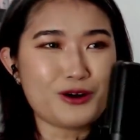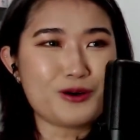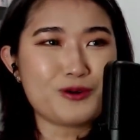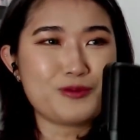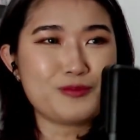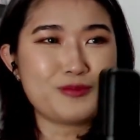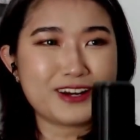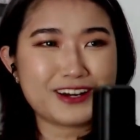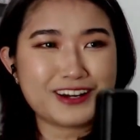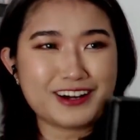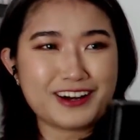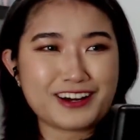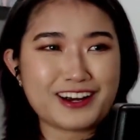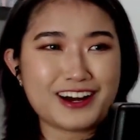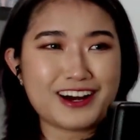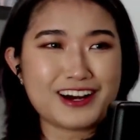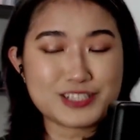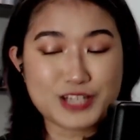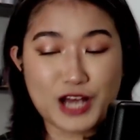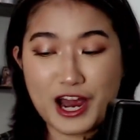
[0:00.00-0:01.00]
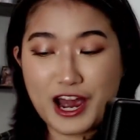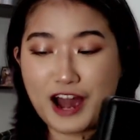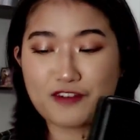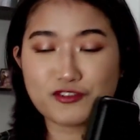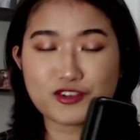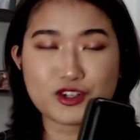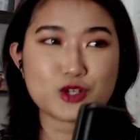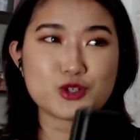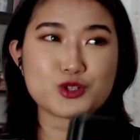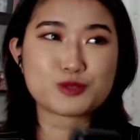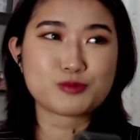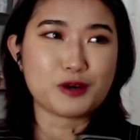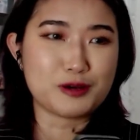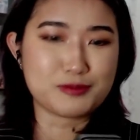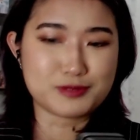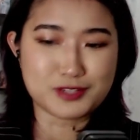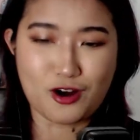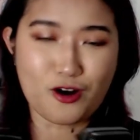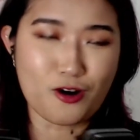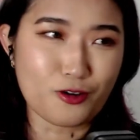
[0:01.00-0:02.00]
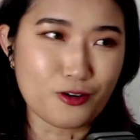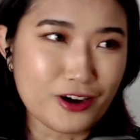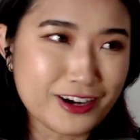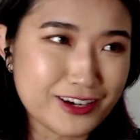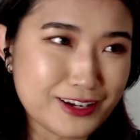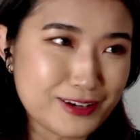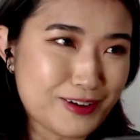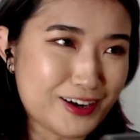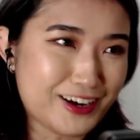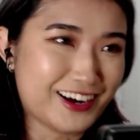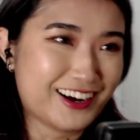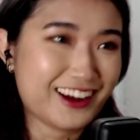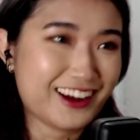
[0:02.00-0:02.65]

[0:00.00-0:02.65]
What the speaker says: Oh my god, guys. I have goosebumps already, man.